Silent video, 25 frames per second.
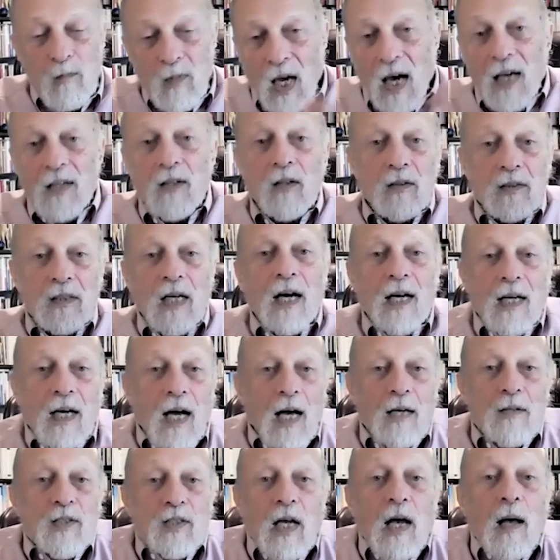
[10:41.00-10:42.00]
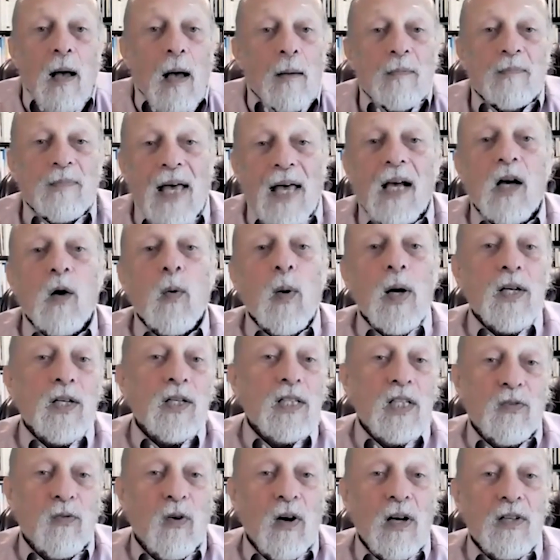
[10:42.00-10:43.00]
Okay. I don't, I still, that
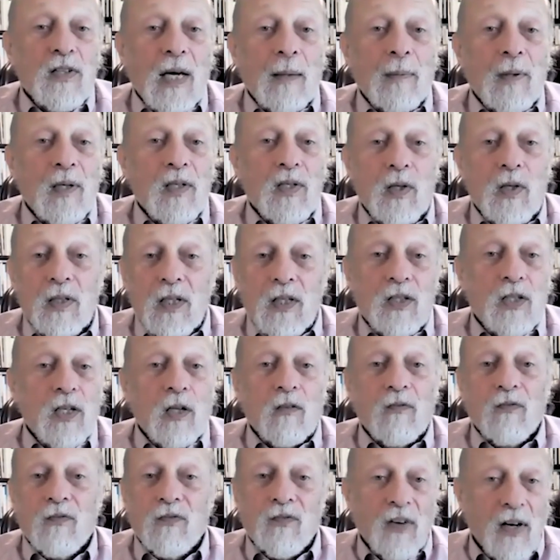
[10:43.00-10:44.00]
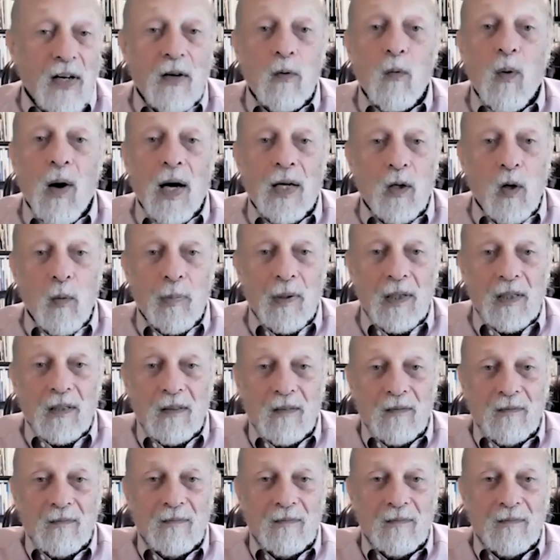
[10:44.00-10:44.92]
question, as far as I'm concerned, is still very wide open.